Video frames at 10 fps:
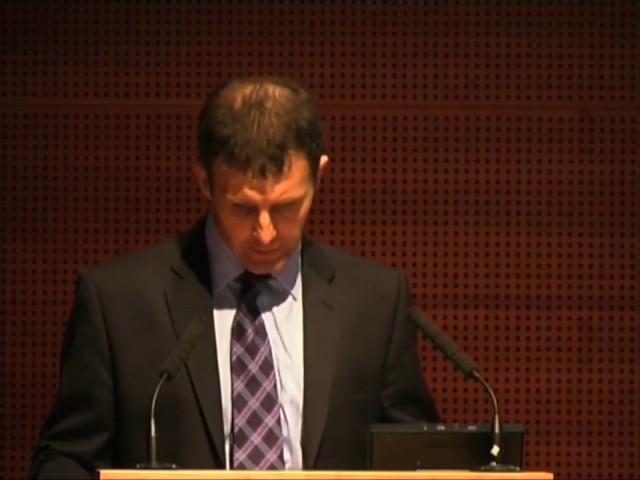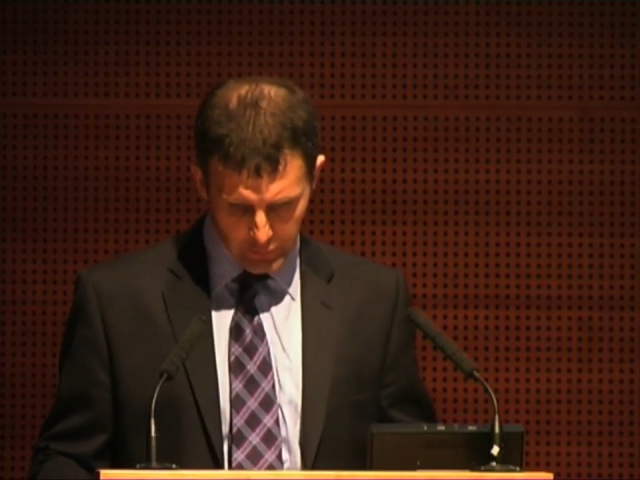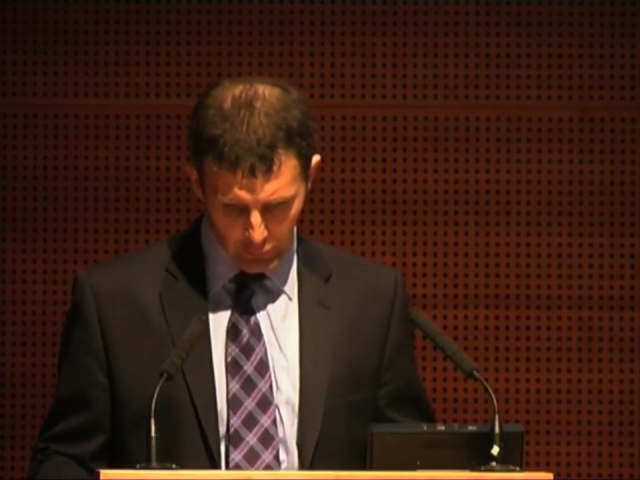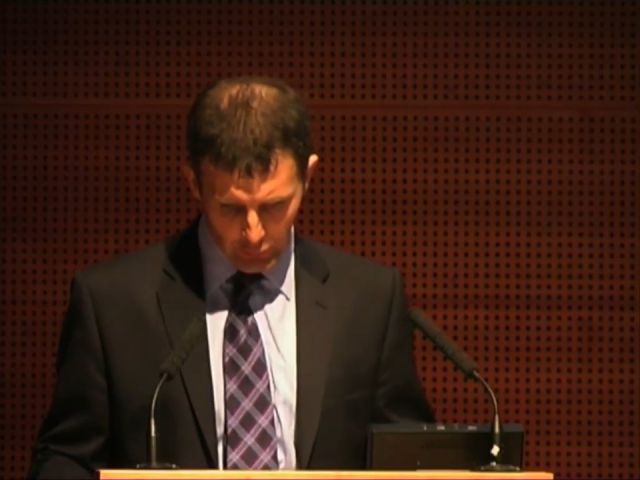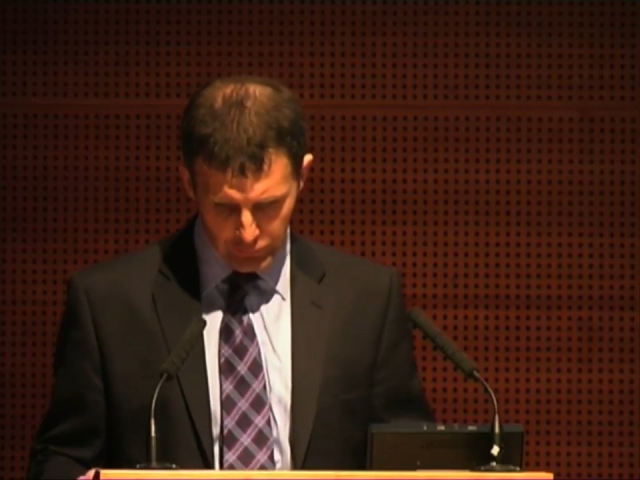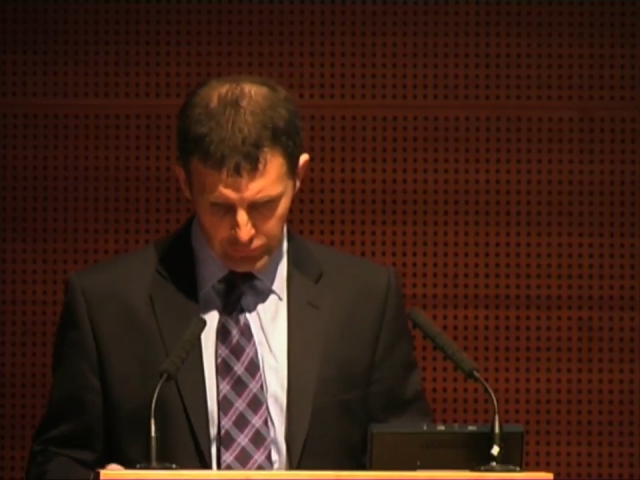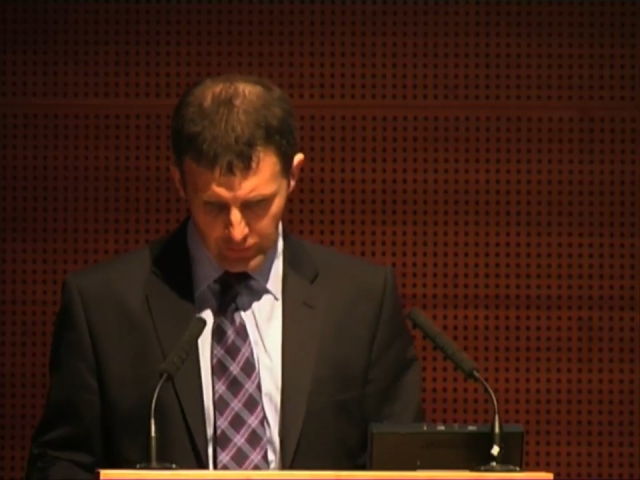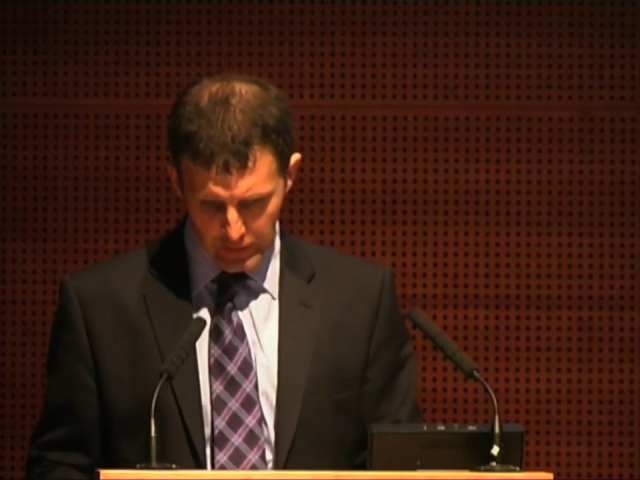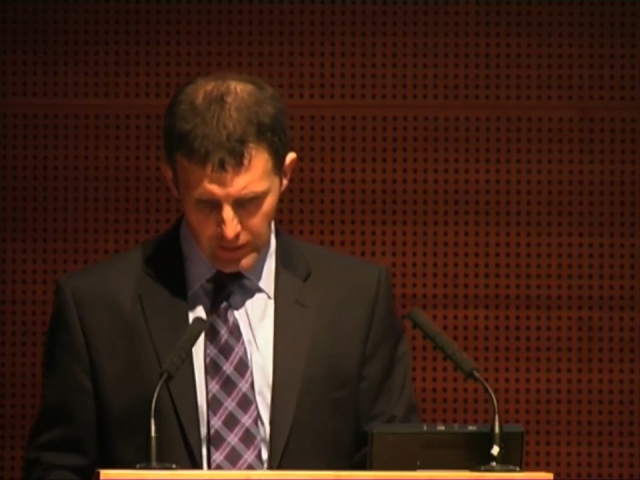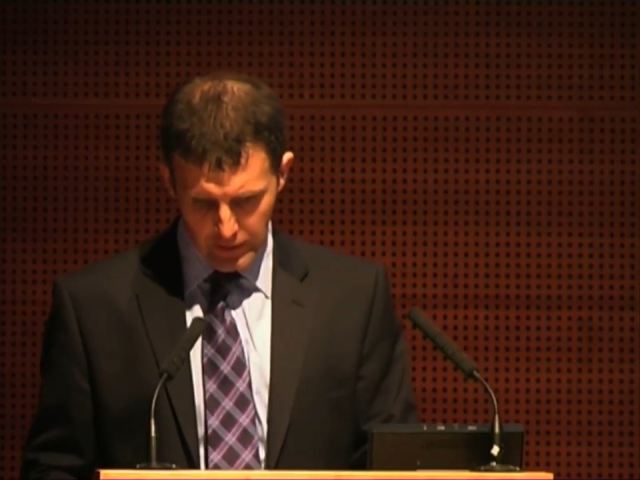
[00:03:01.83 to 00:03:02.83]
across
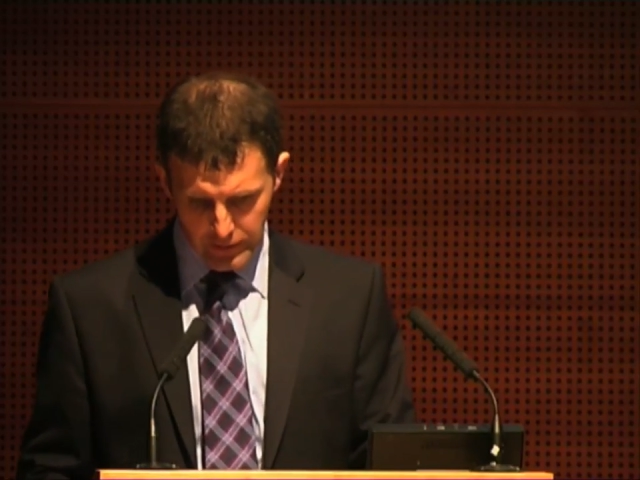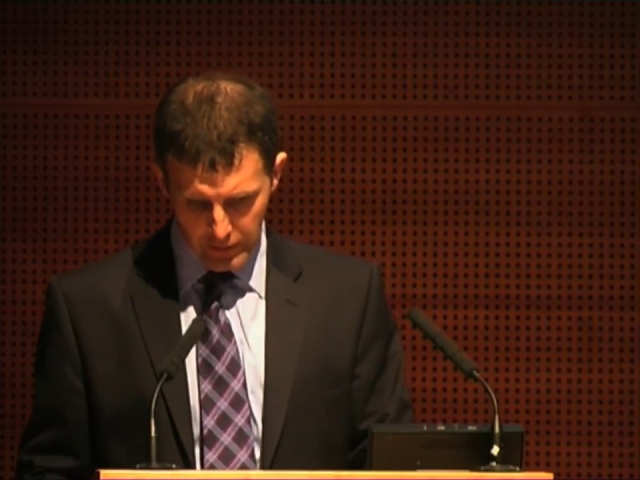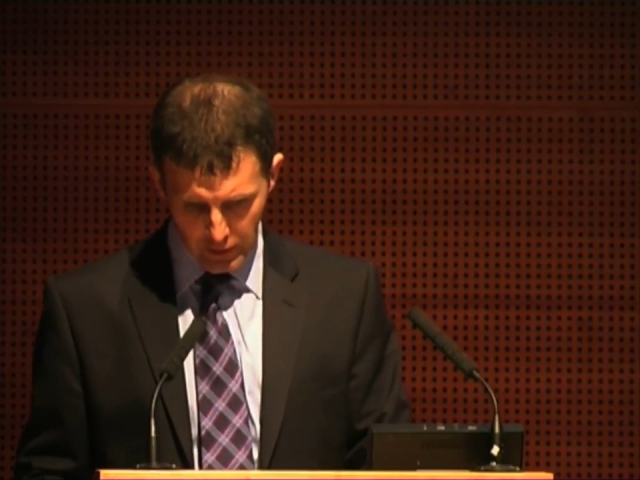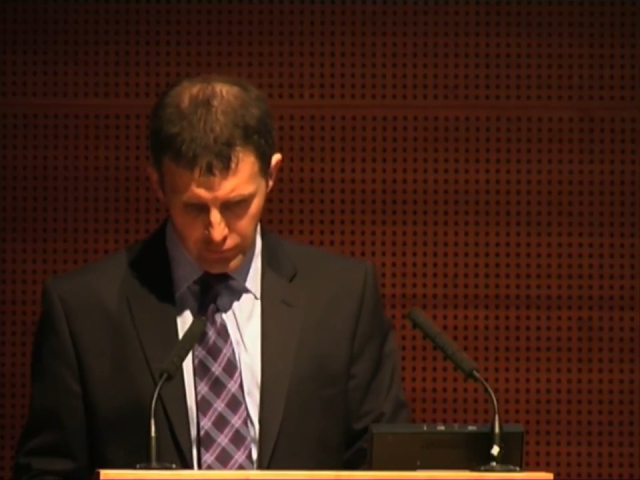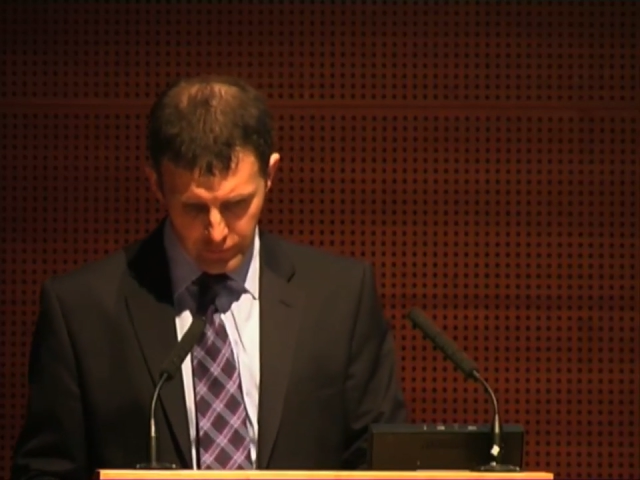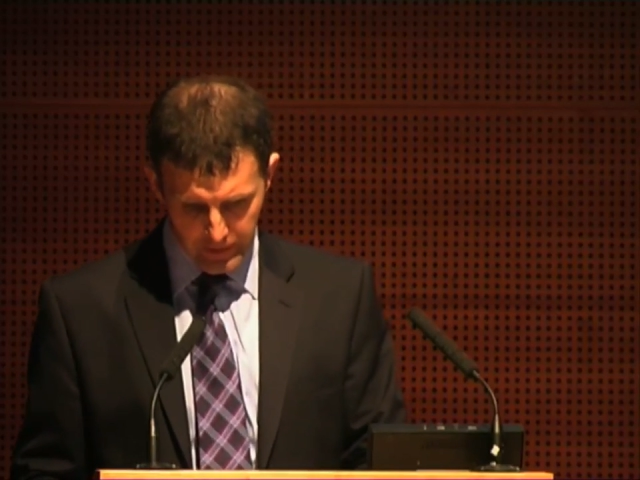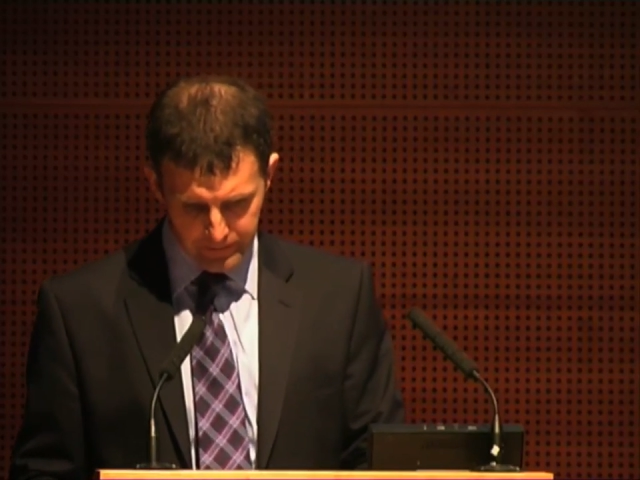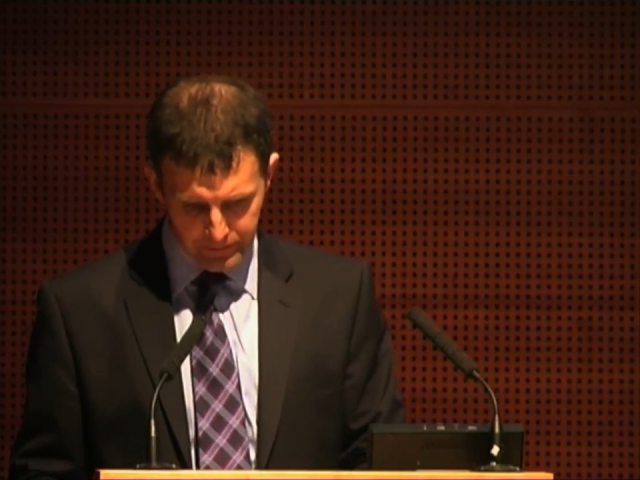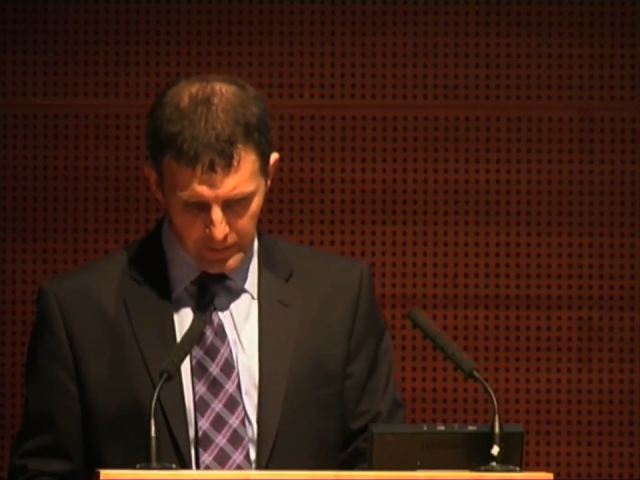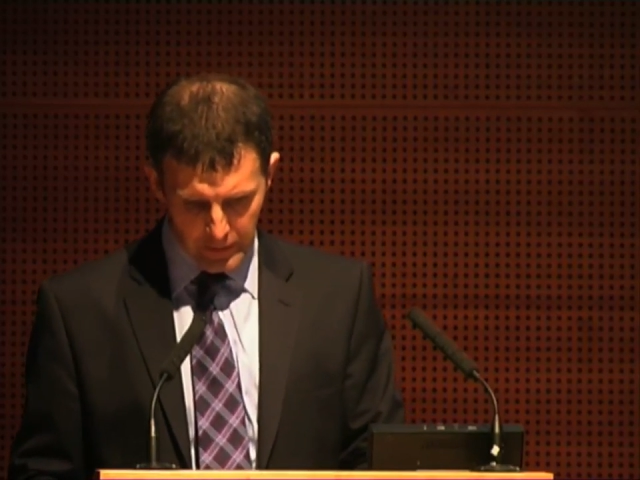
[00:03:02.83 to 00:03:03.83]
the country.
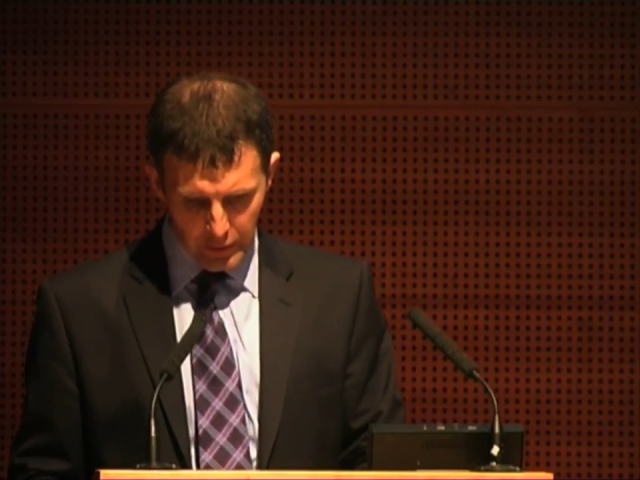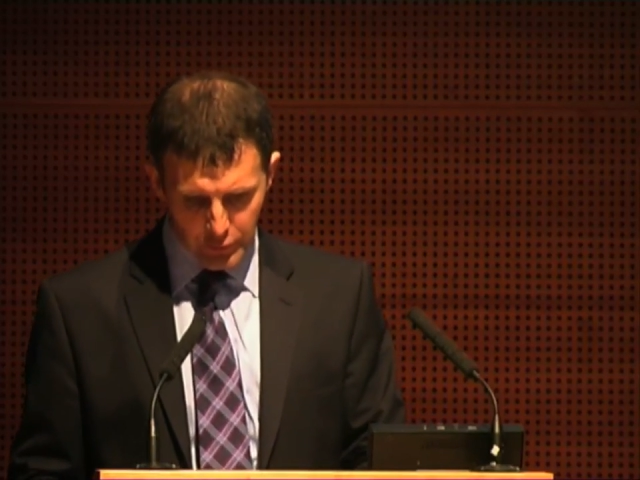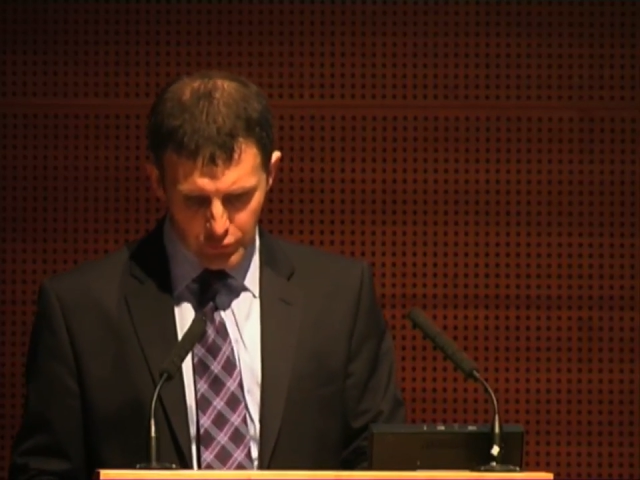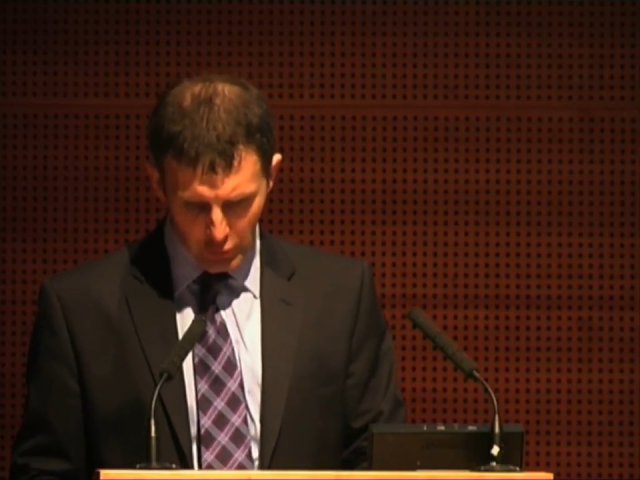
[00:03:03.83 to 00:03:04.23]
So